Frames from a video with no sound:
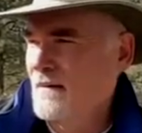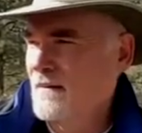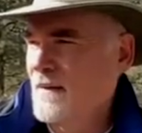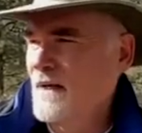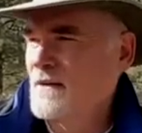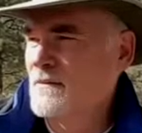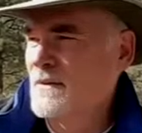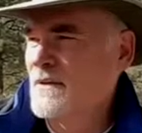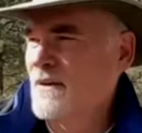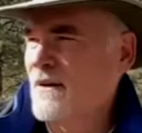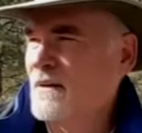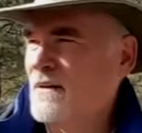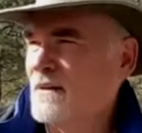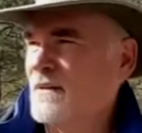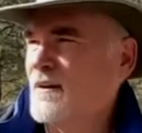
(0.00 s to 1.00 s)
But as we
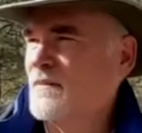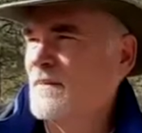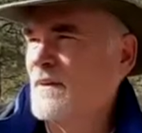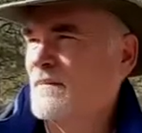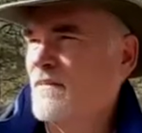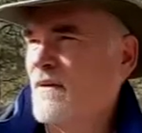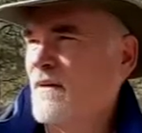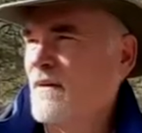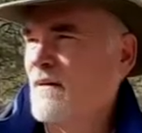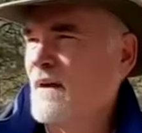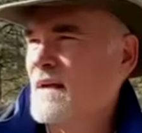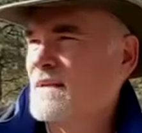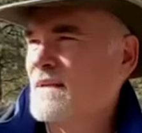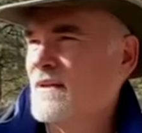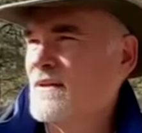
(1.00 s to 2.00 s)
talked a little bit more,
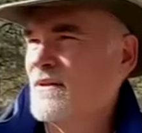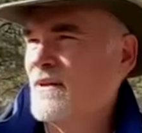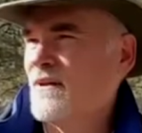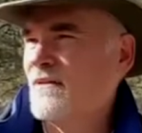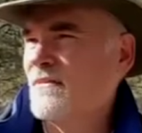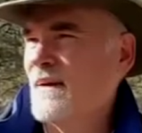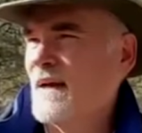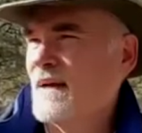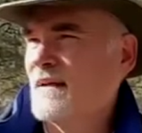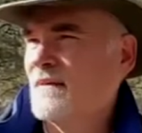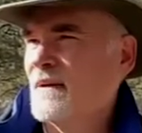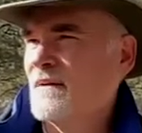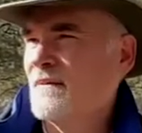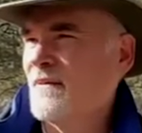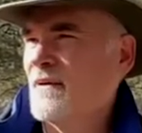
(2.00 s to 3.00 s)
I said, "You know,
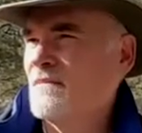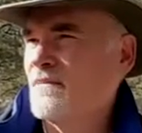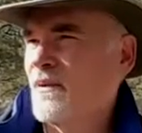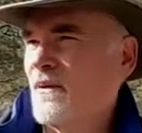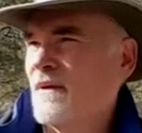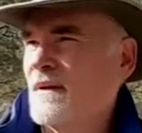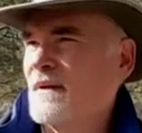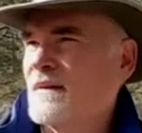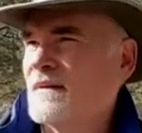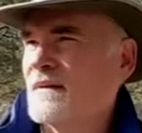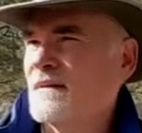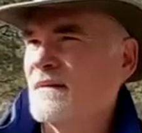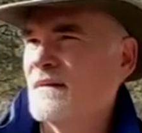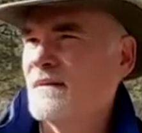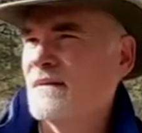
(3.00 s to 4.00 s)
Megan, at one point,
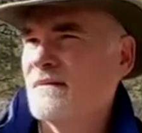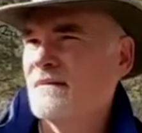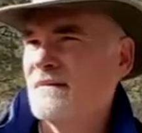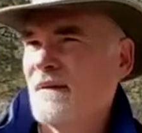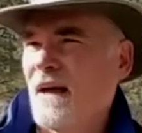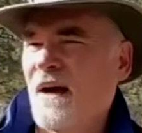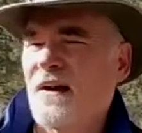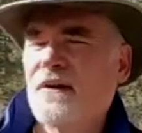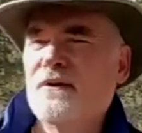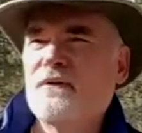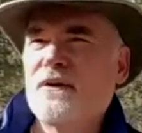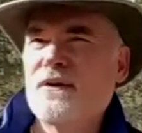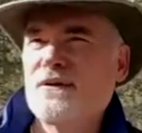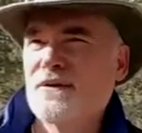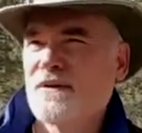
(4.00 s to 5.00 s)
out in the
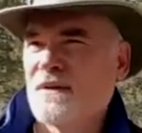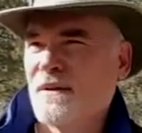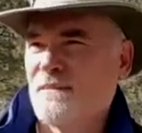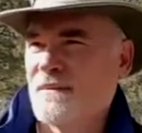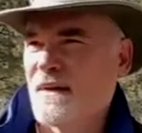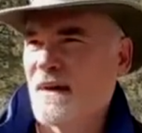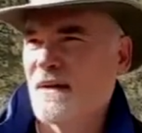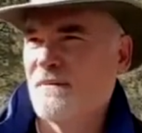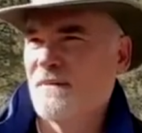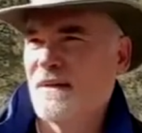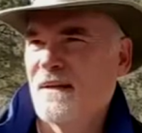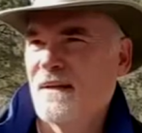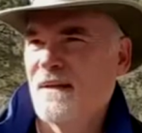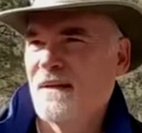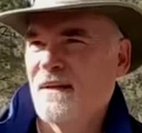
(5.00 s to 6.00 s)
future sometime,
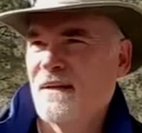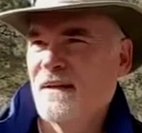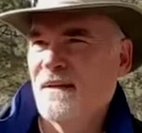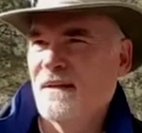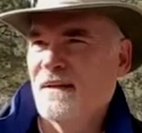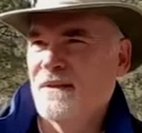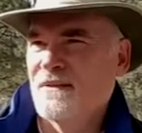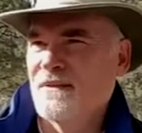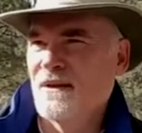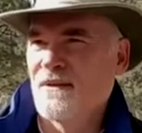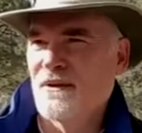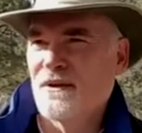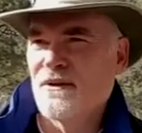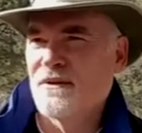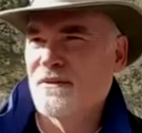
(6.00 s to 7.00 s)

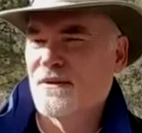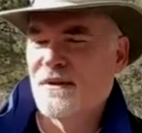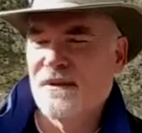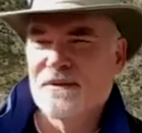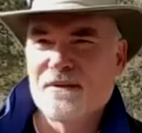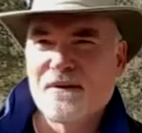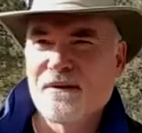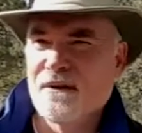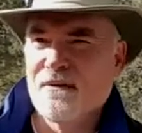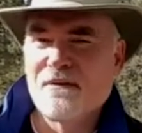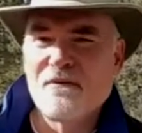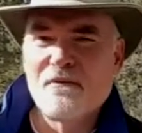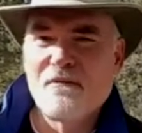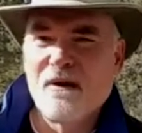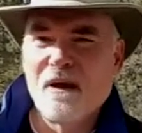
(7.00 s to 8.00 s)
this earth is going to
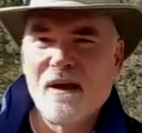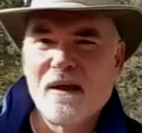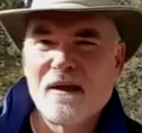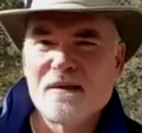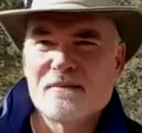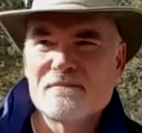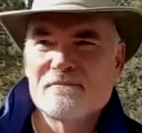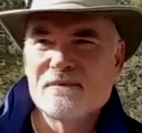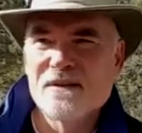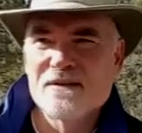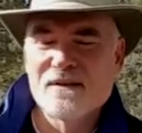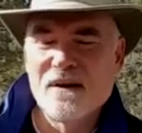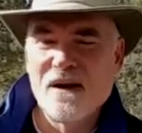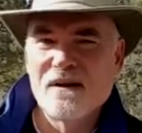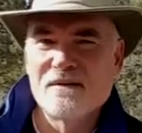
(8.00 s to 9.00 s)
go away. It's
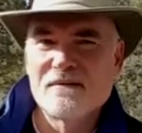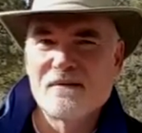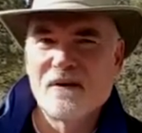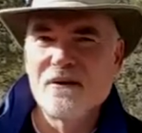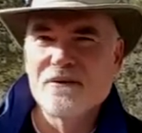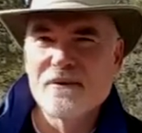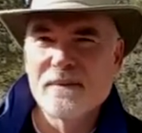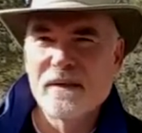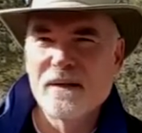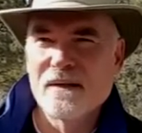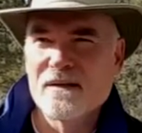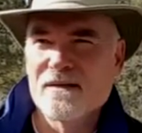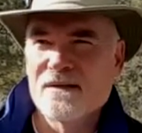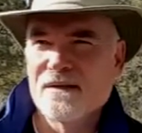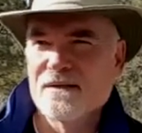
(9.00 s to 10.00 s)
not
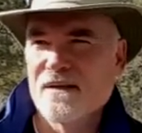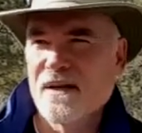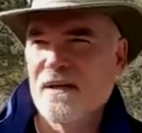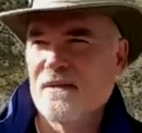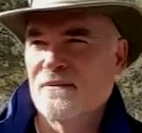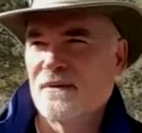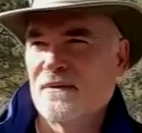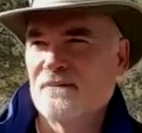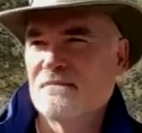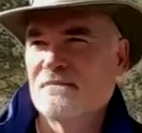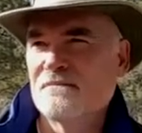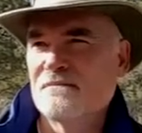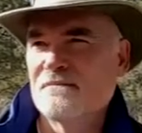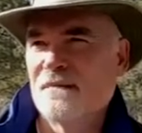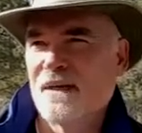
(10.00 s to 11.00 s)
ultimately sustainable,
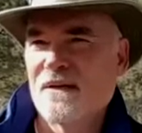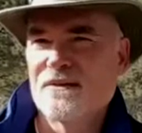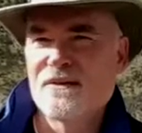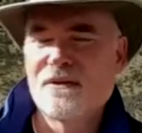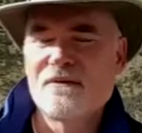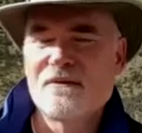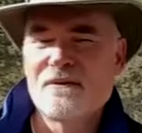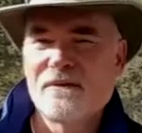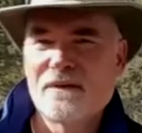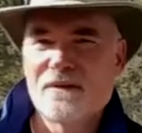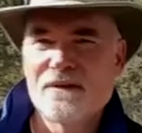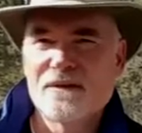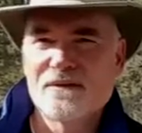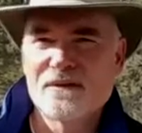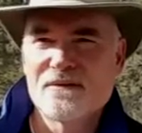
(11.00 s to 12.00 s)
because the
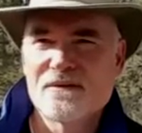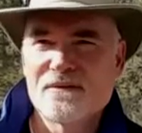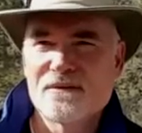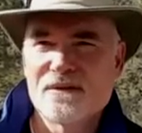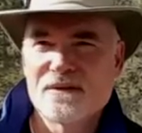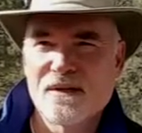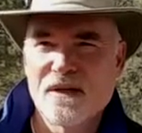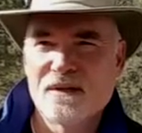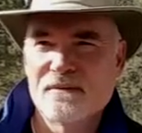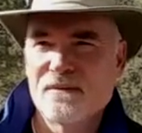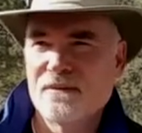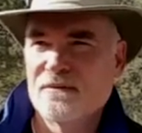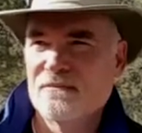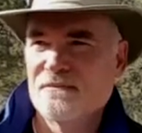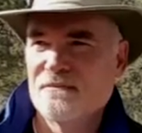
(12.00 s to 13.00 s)
universe isn't
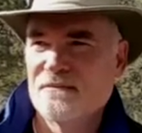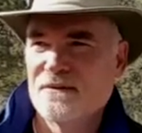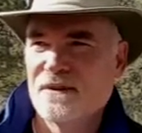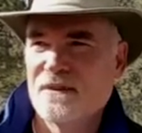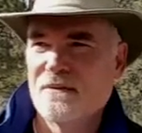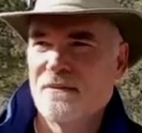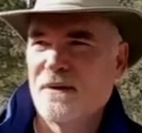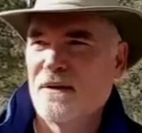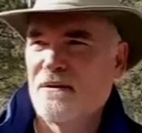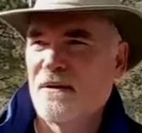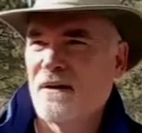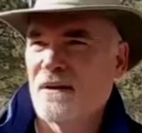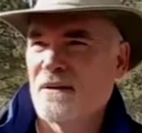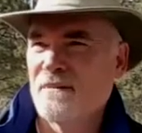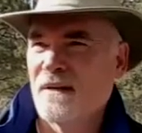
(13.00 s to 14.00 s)
sustainable." She said, "What are you
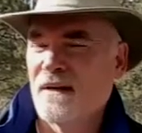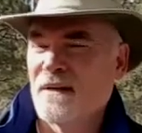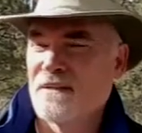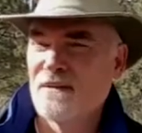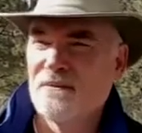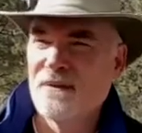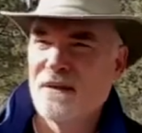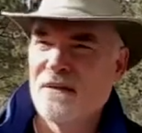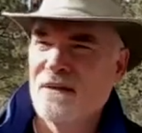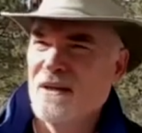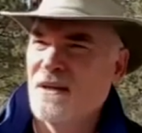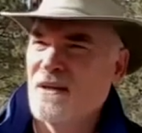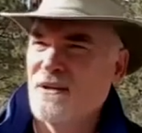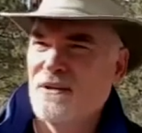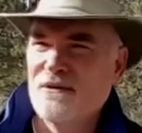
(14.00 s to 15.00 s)
talking about?" And I said, "Well,
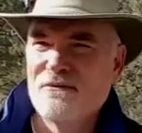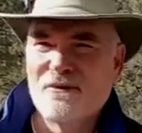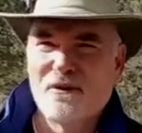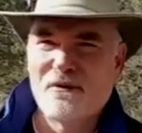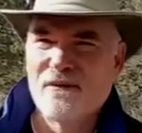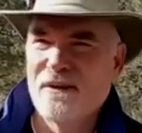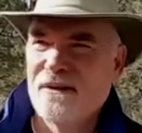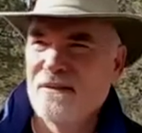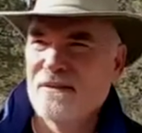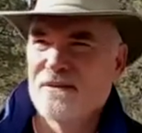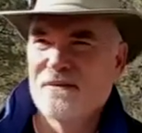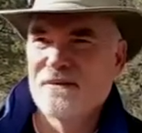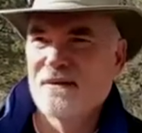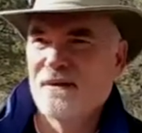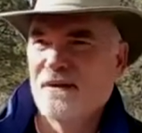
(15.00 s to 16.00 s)
you know
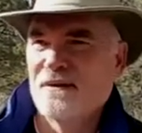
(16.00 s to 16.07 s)
this.